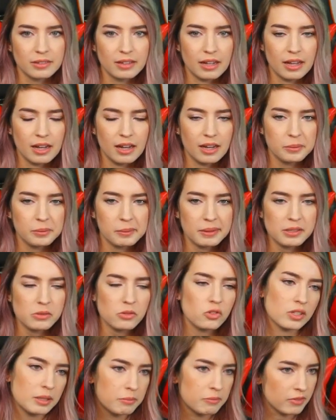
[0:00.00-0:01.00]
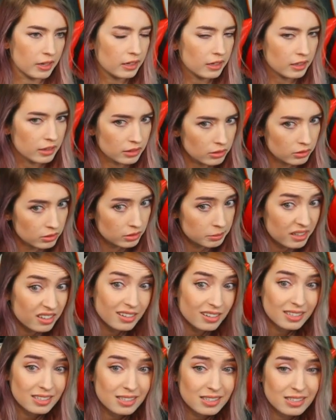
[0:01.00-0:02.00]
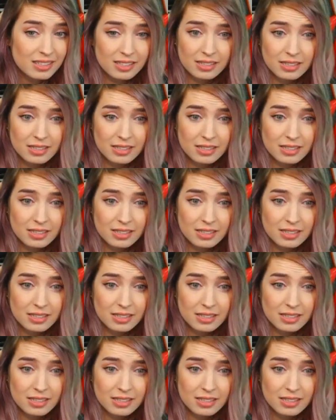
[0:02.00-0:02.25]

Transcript: We might as well just keep fighting, though, to be honest.